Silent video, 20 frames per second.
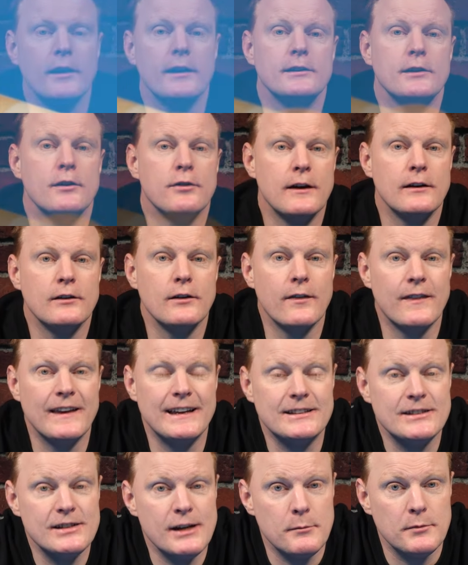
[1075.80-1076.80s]
like to think that
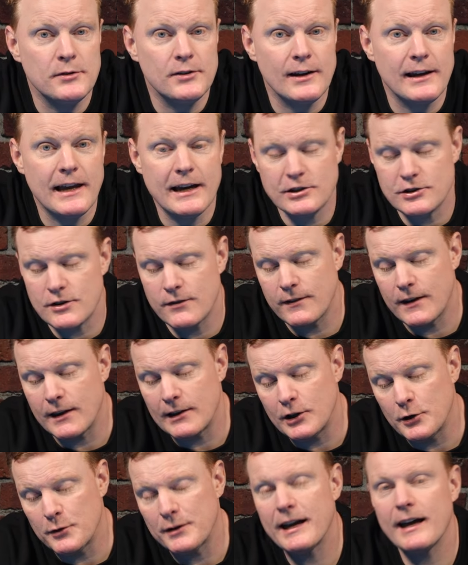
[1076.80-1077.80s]
the tip selection
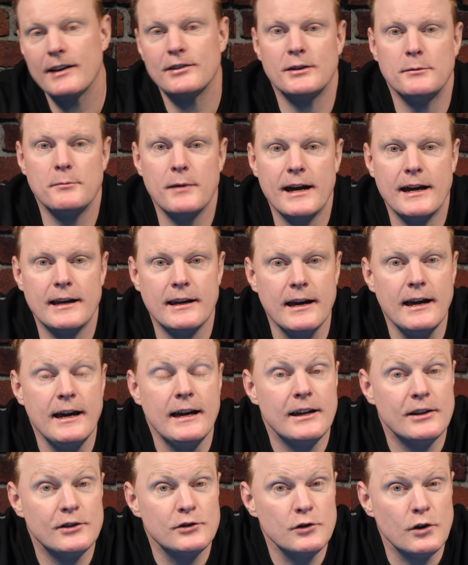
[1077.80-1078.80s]
that Lucasi made
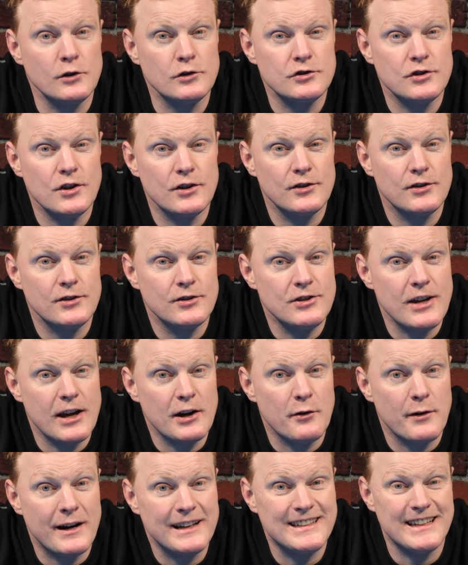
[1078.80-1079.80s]
is not just
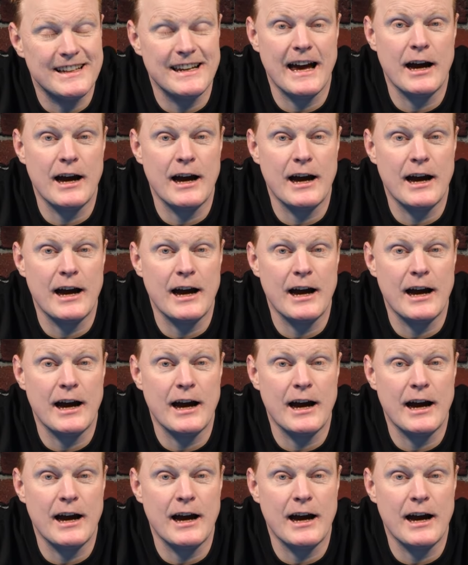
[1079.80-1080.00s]
generated